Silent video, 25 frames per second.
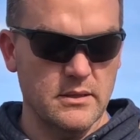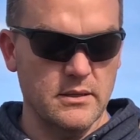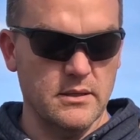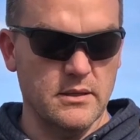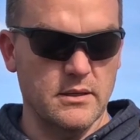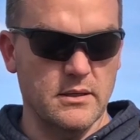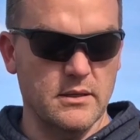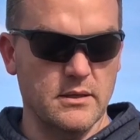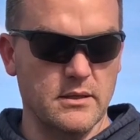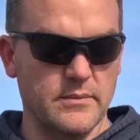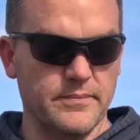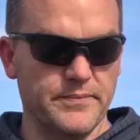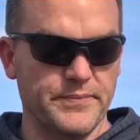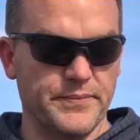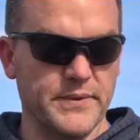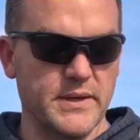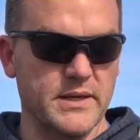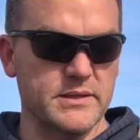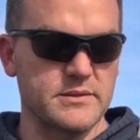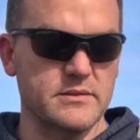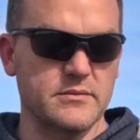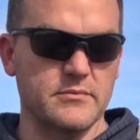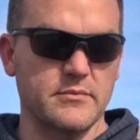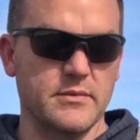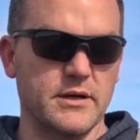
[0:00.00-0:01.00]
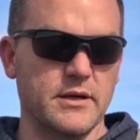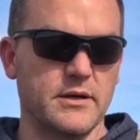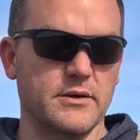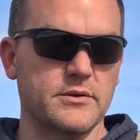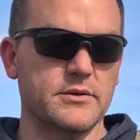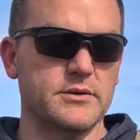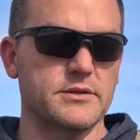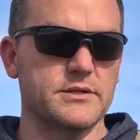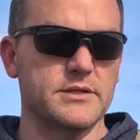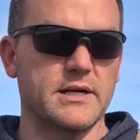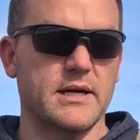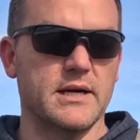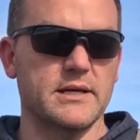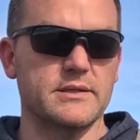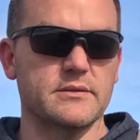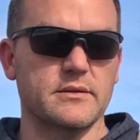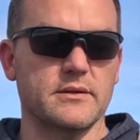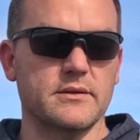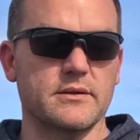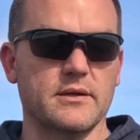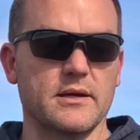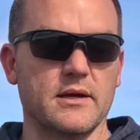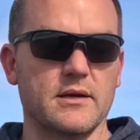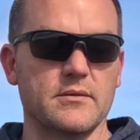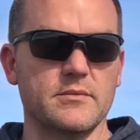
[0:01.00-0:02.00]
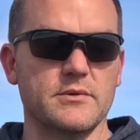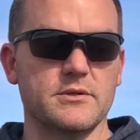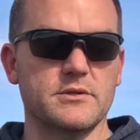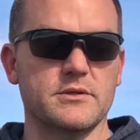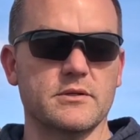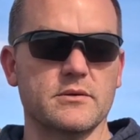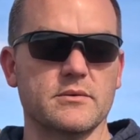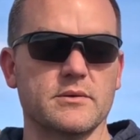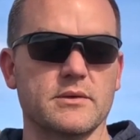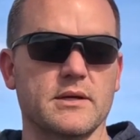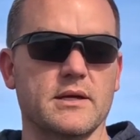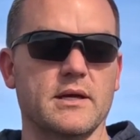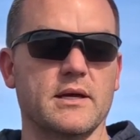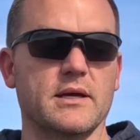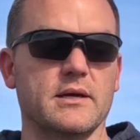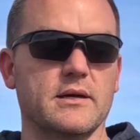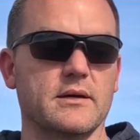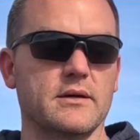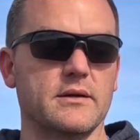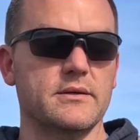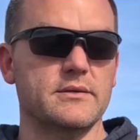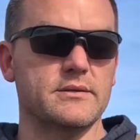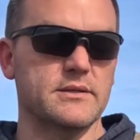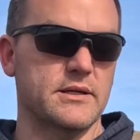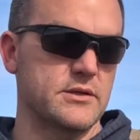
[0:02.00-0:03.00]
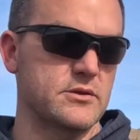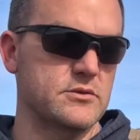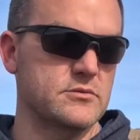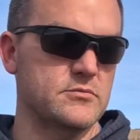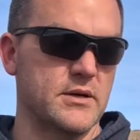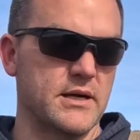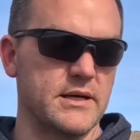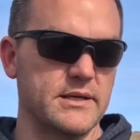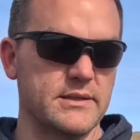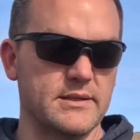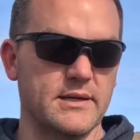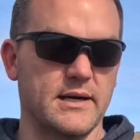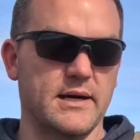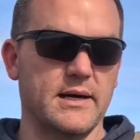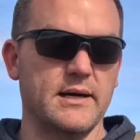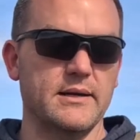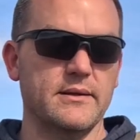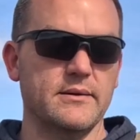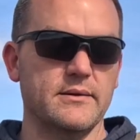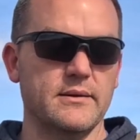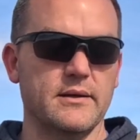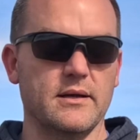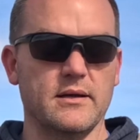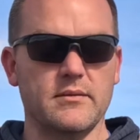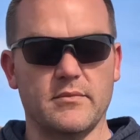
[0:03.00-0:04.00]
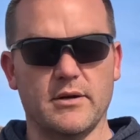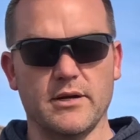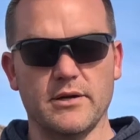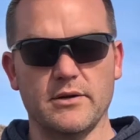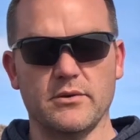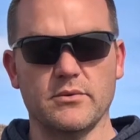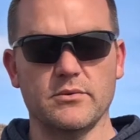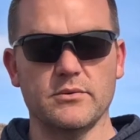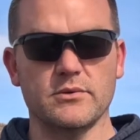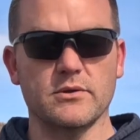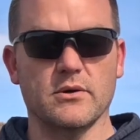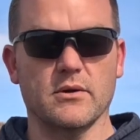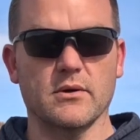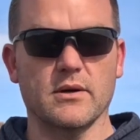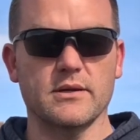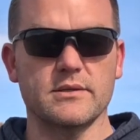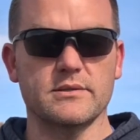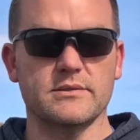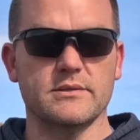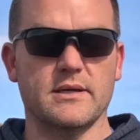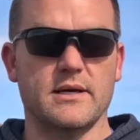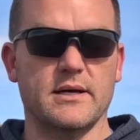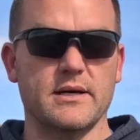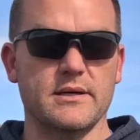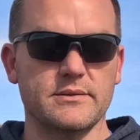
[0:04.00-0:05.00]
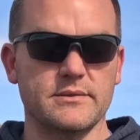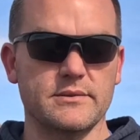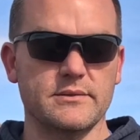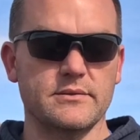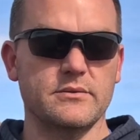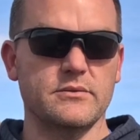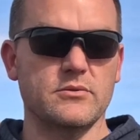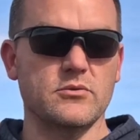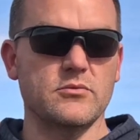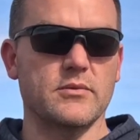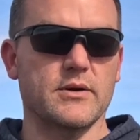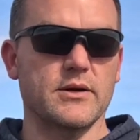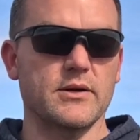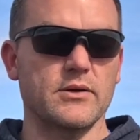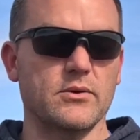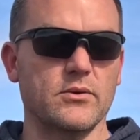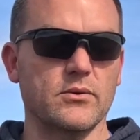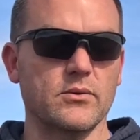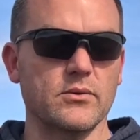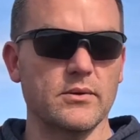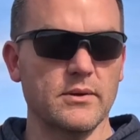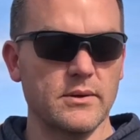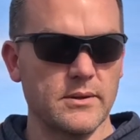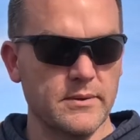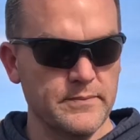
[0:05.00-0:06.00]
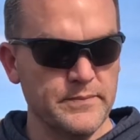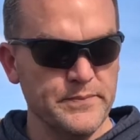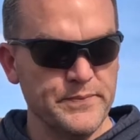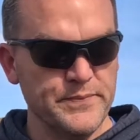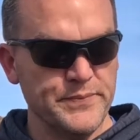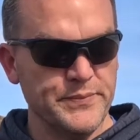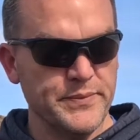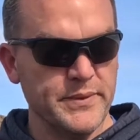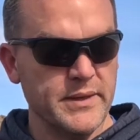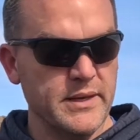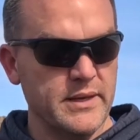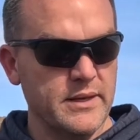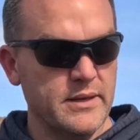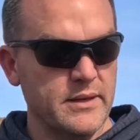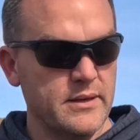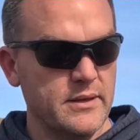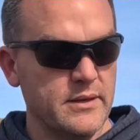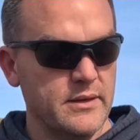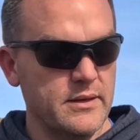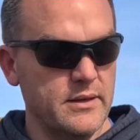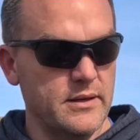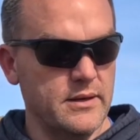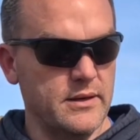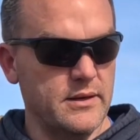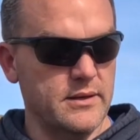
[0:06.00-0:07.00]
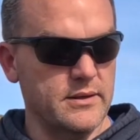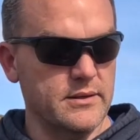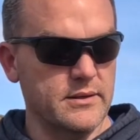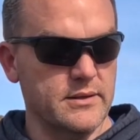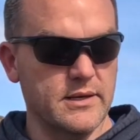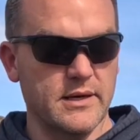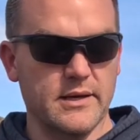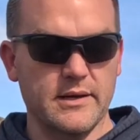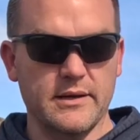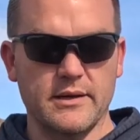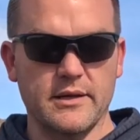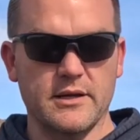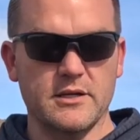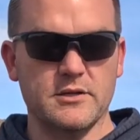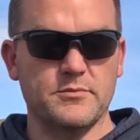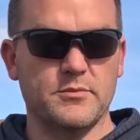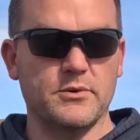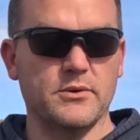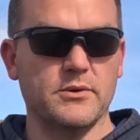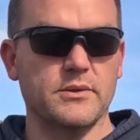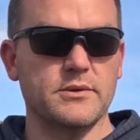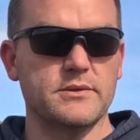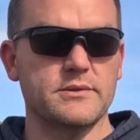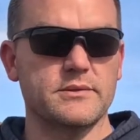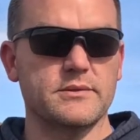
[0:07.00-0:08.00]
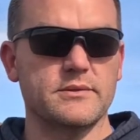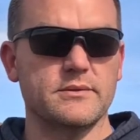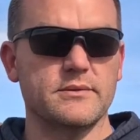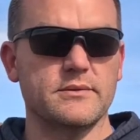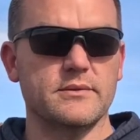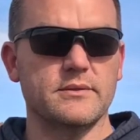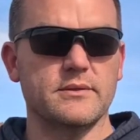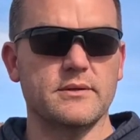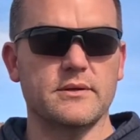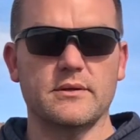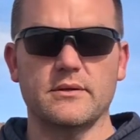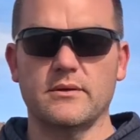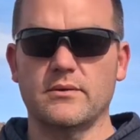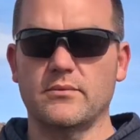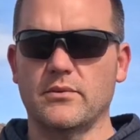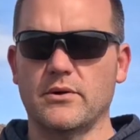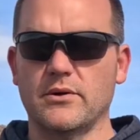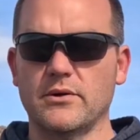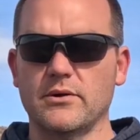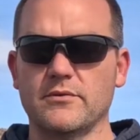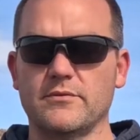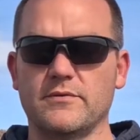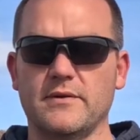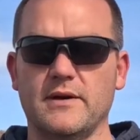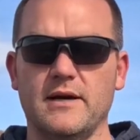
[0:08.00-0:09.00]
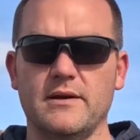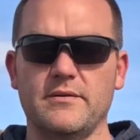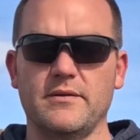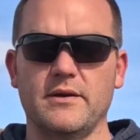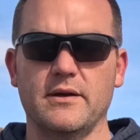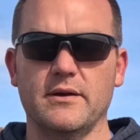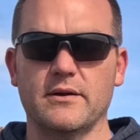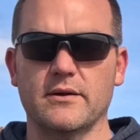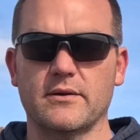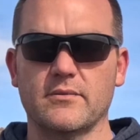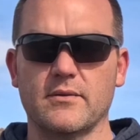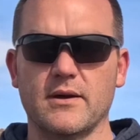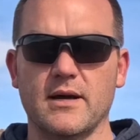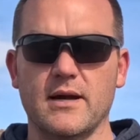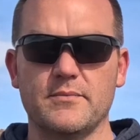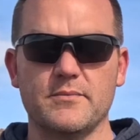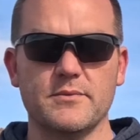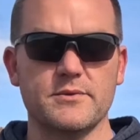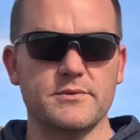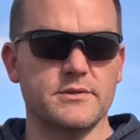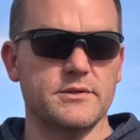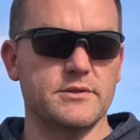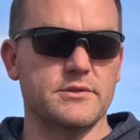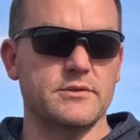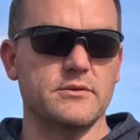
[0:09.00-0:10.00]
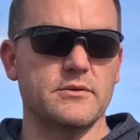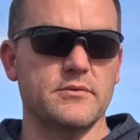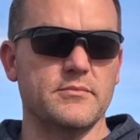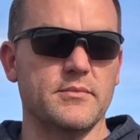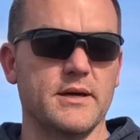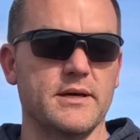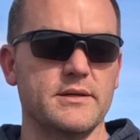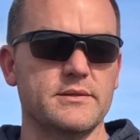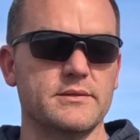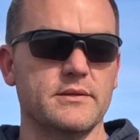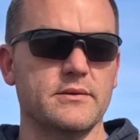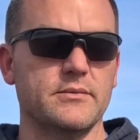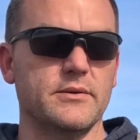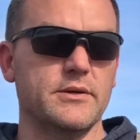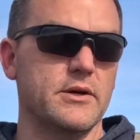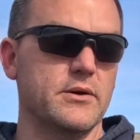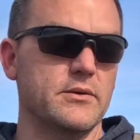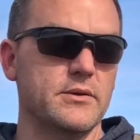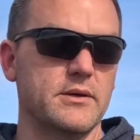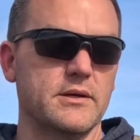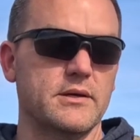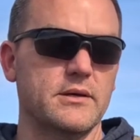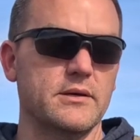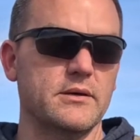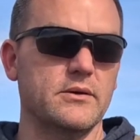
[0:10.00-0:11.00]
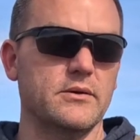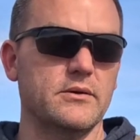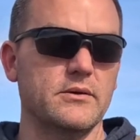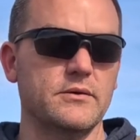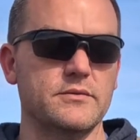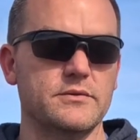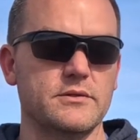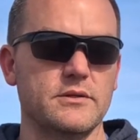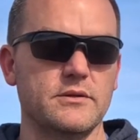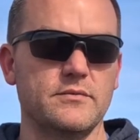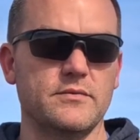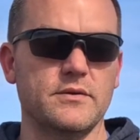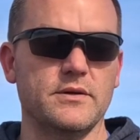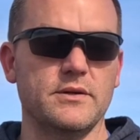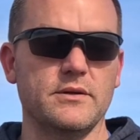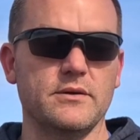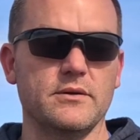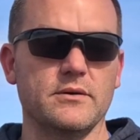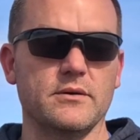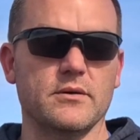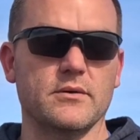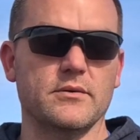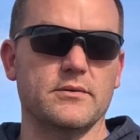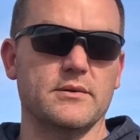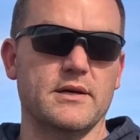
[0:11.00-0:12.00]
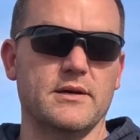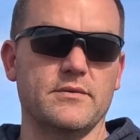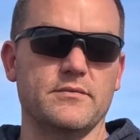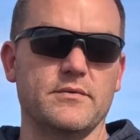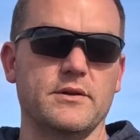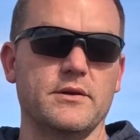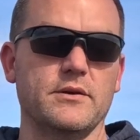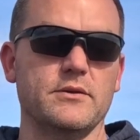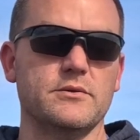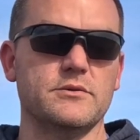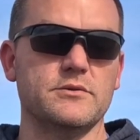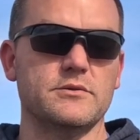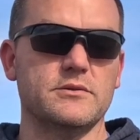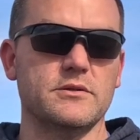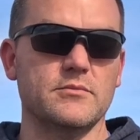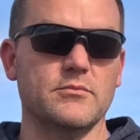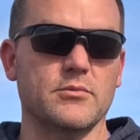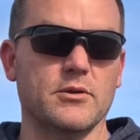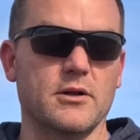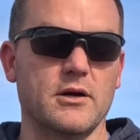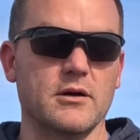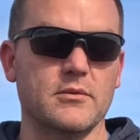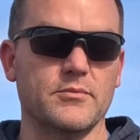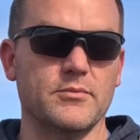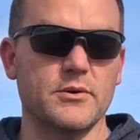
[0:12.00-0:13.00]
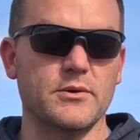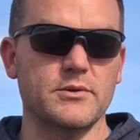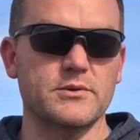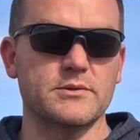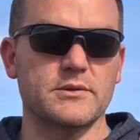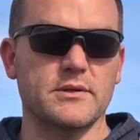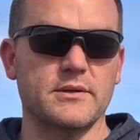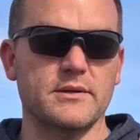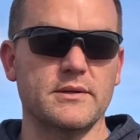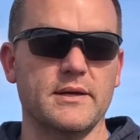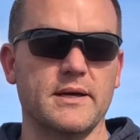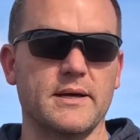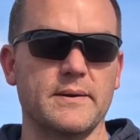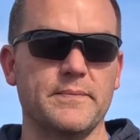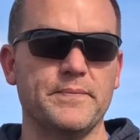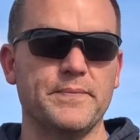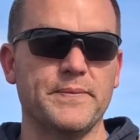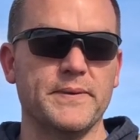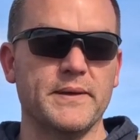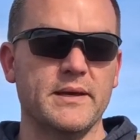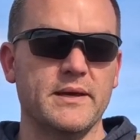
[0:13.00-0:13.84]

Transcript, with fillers: Um, and some of my other shots on game this year with the handgun is I use my dot and my known target size to do my hole. Uh, cutting edge bullets, the uh, 105 Handgun Raptors, they shoot amazing. We know they kill. You've seen video or not videos, you've seen blog posts on that.